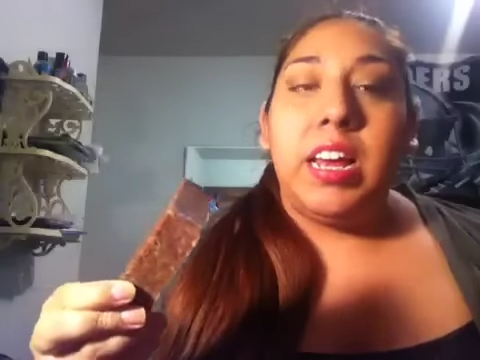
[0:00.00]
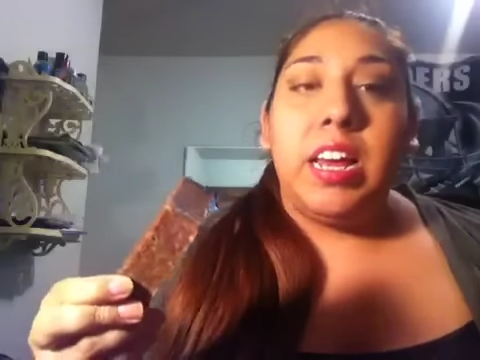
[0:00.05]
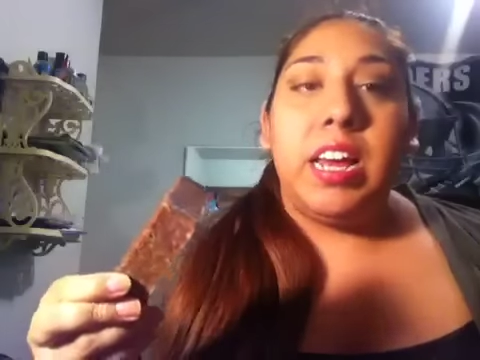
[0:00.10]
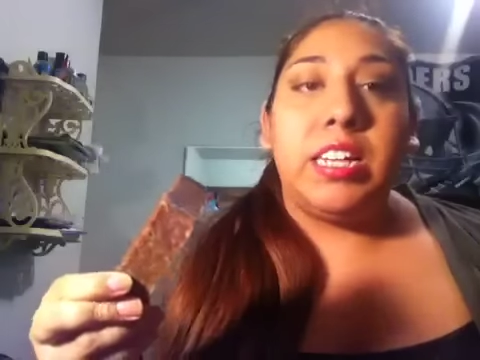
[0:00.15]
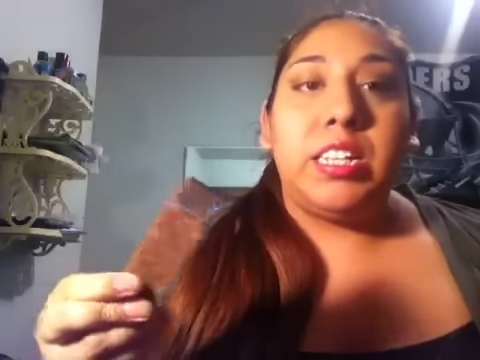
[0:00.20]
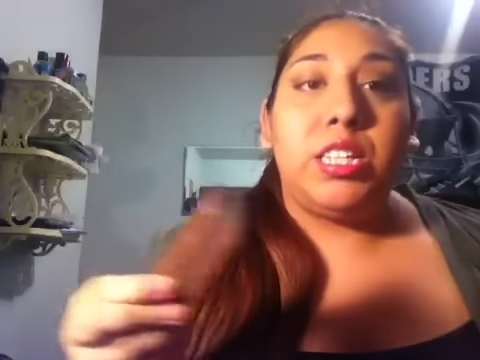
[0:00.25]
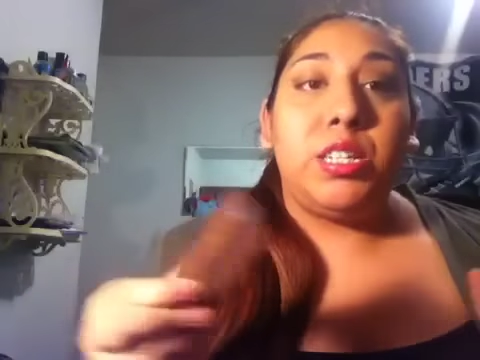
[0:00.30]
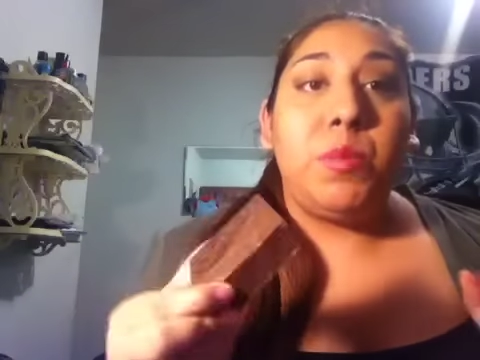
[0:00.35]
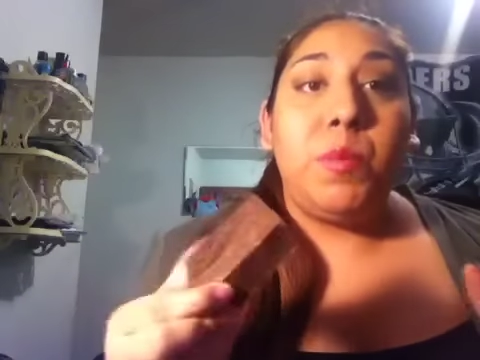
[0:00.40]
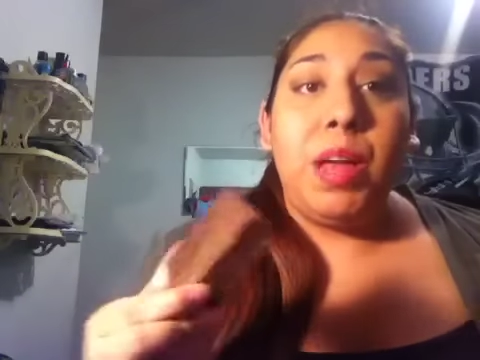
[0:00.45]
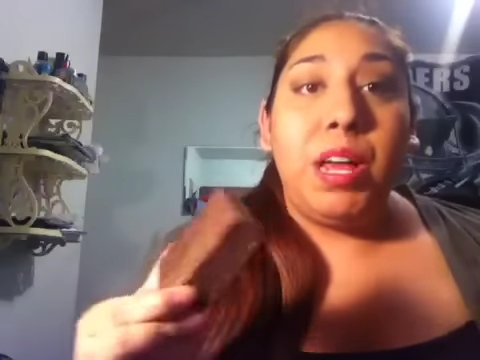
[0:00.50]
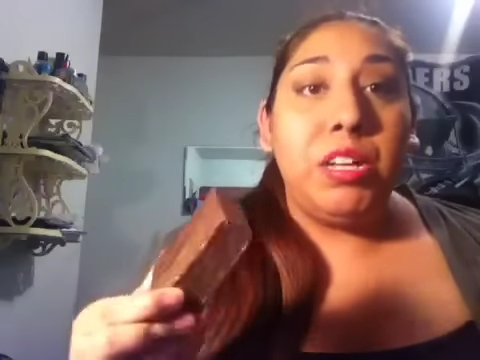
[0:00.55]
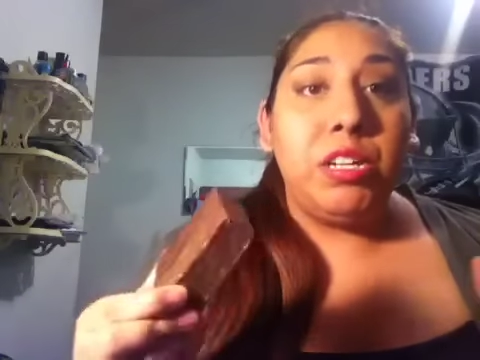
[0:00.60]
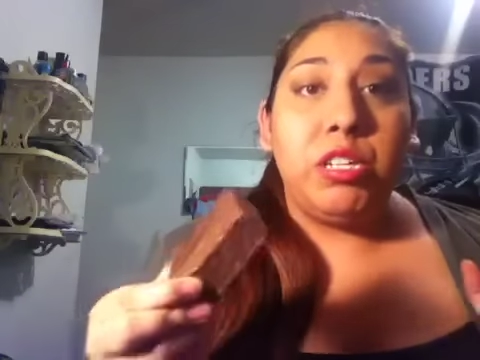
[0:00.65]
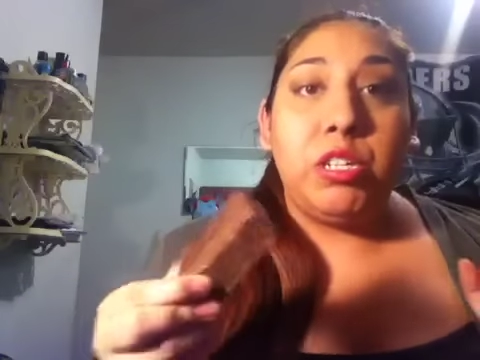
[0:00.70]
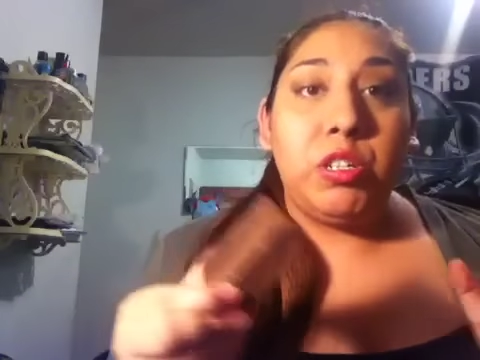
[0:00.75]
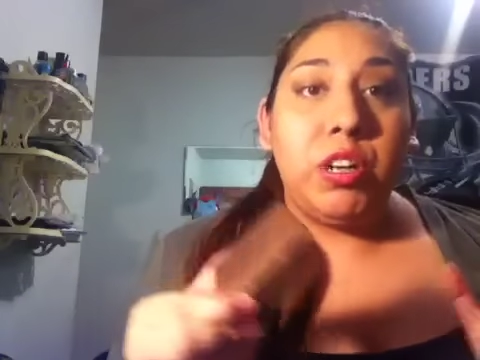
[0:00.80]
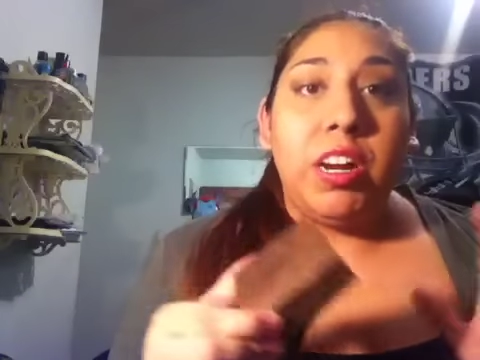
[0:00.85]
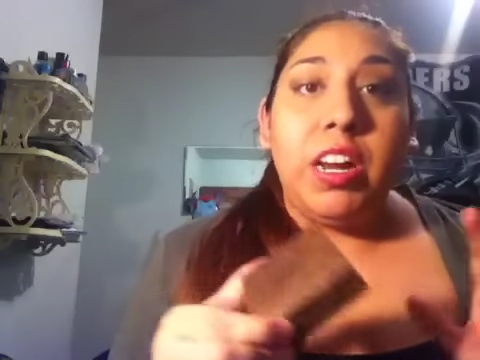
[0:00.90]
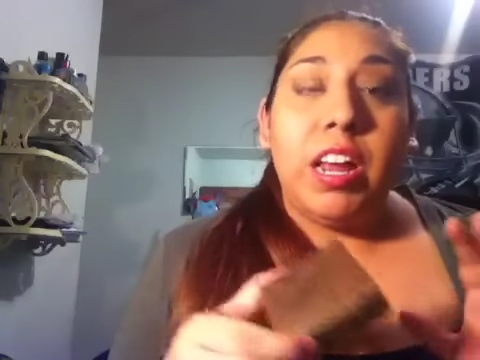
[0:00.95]
It
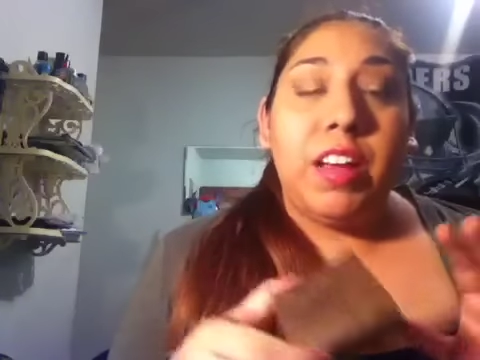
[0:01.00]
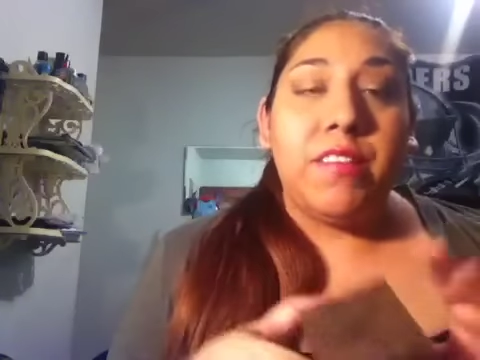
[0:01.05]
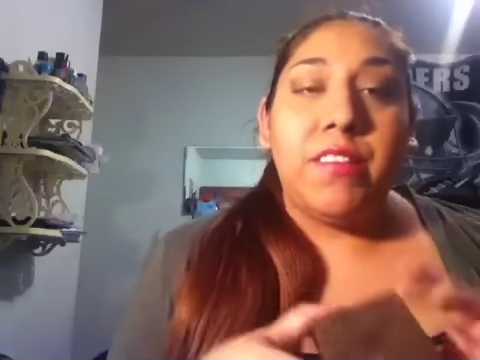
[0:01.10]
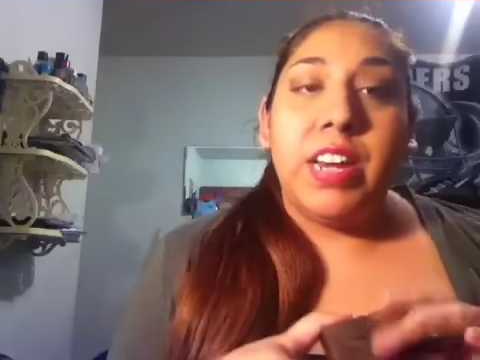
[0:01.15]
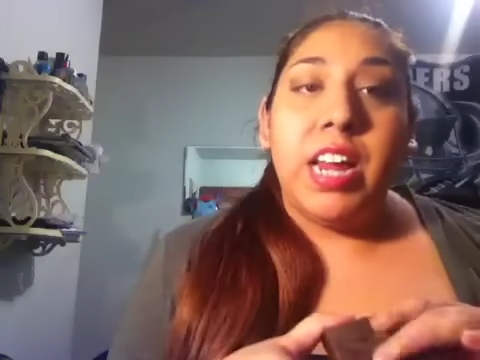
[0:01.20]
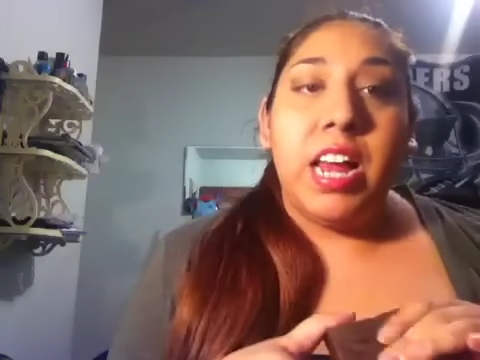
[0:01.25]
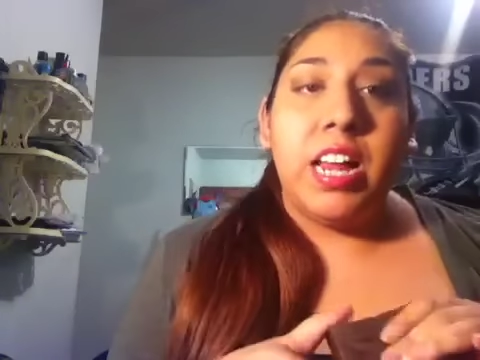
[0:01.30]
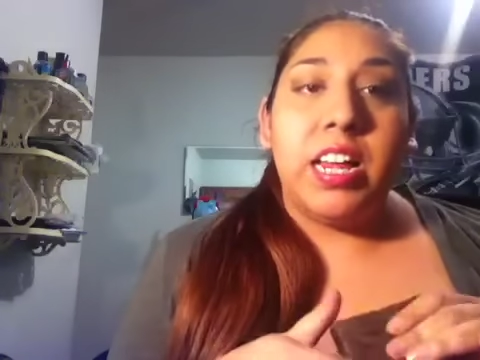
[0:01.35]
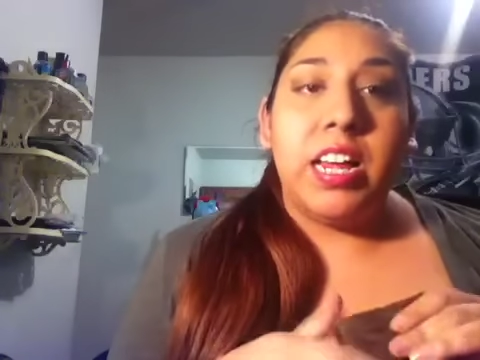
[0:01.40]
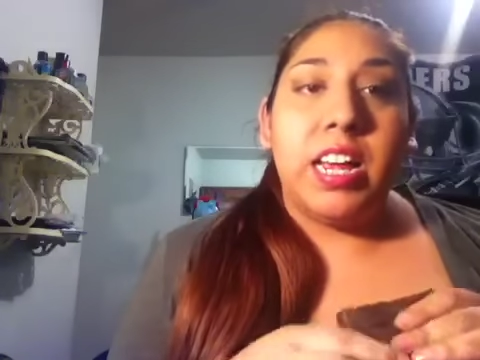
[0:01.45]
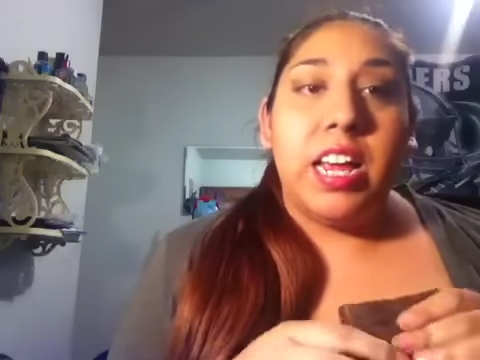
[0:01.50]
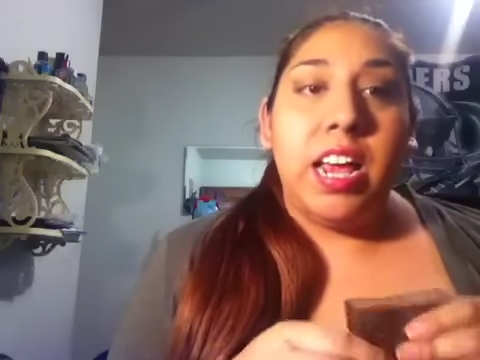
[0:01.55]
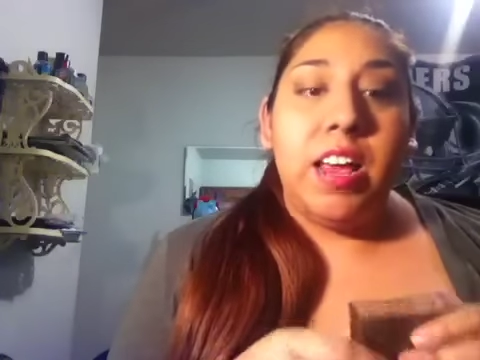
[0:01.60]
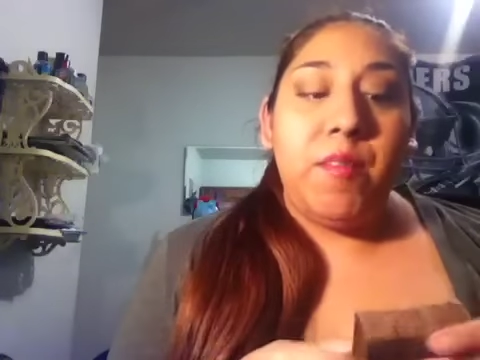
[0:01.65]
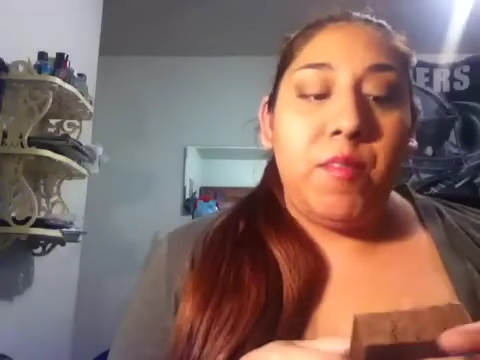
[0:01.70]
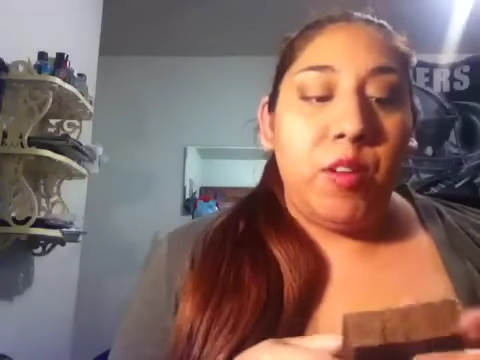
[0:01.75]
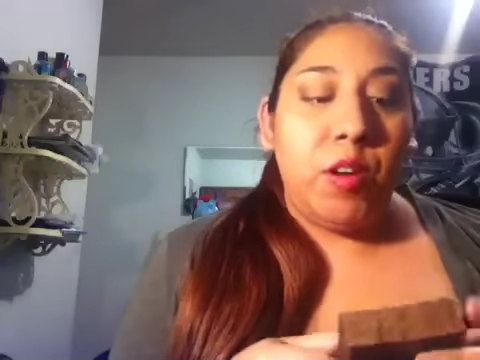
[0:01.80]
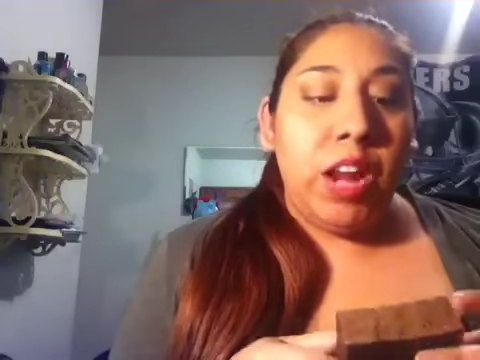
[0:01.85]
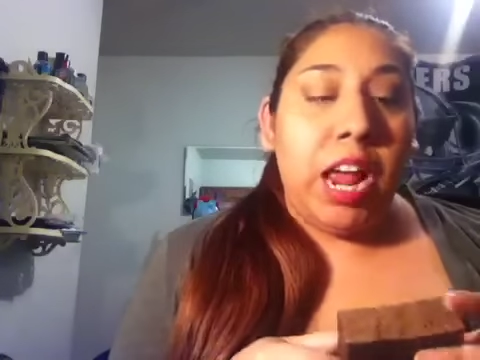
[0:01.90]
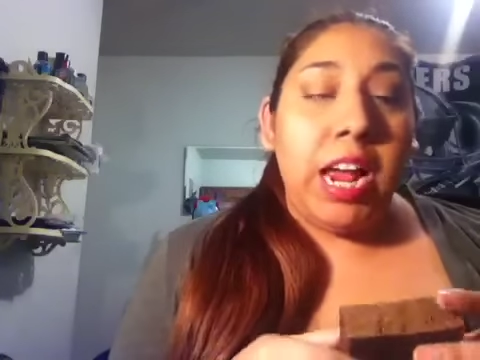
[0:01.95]
smells straight like vanilla.
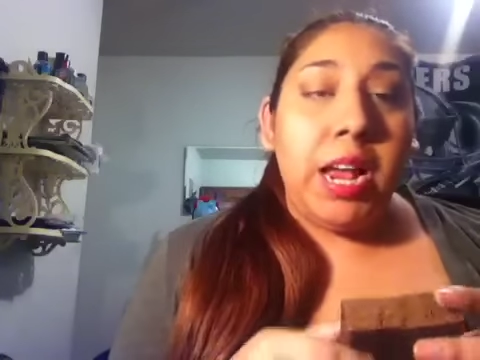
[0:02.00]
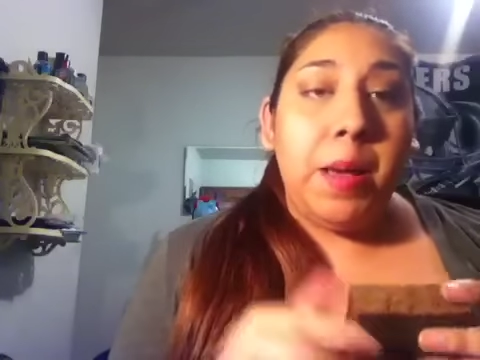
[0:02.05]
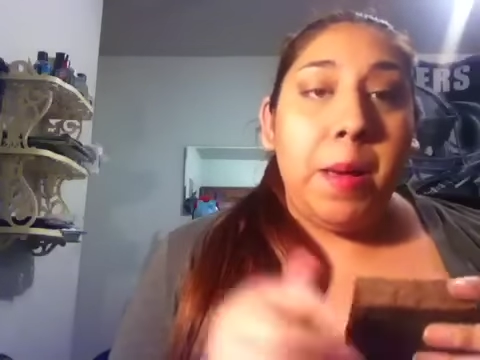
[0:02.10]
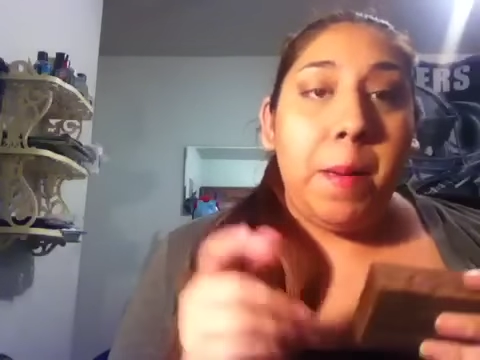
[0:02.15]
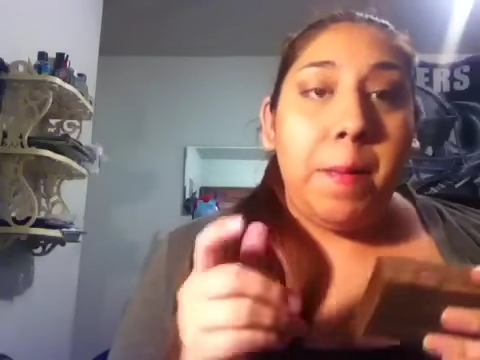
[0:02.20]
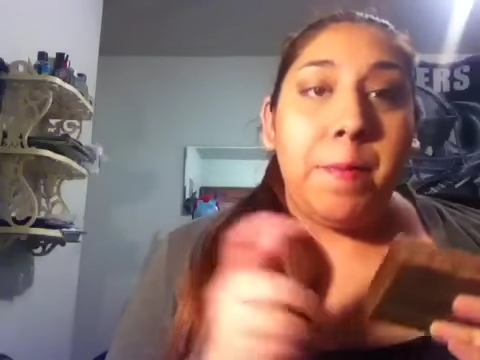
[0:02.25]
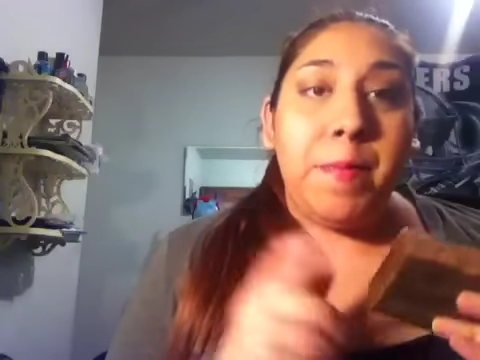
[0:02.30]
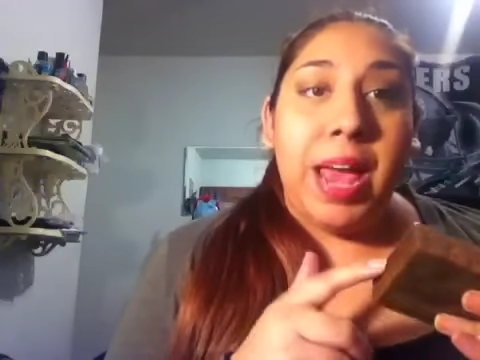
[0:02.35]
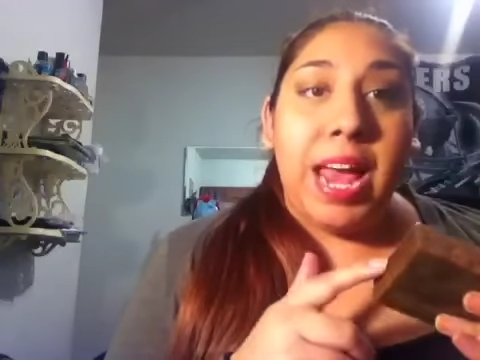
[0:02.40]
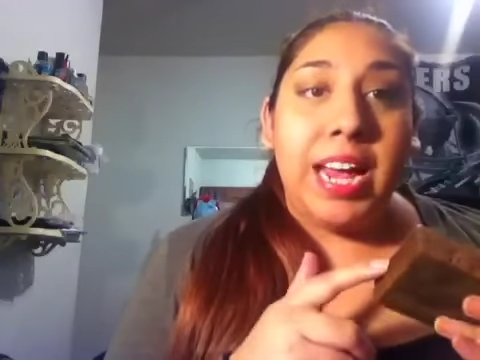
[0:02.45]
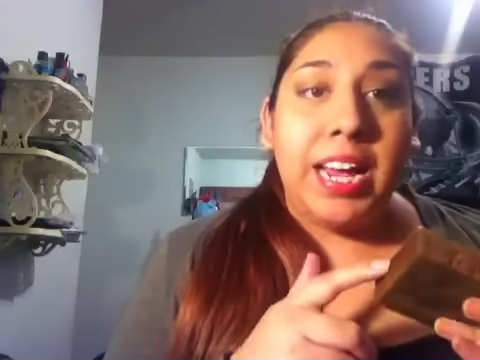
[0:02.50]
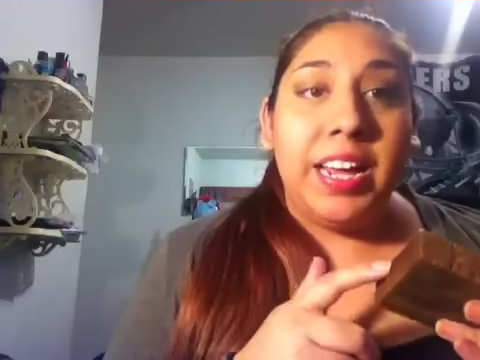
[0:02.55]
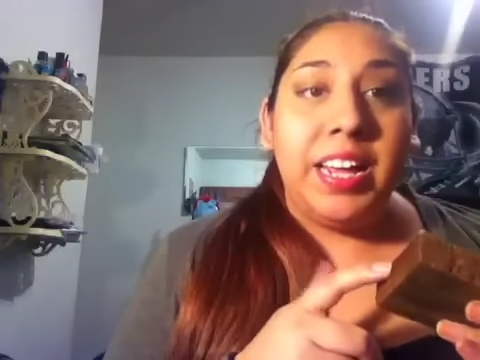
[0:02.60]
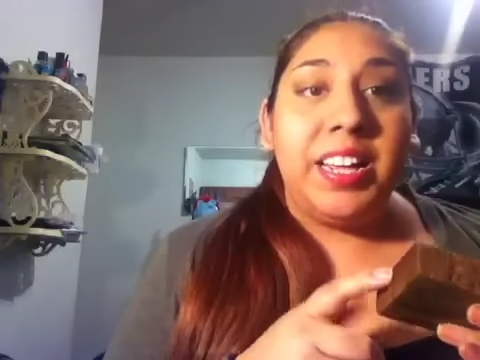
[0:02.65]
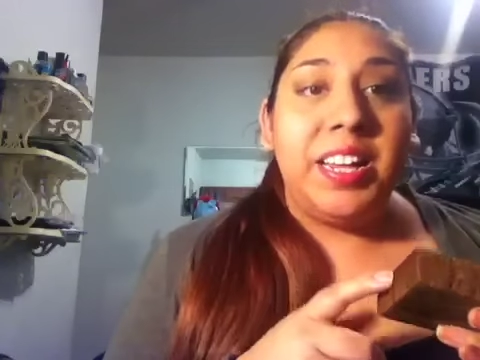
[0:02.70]
If you like MAC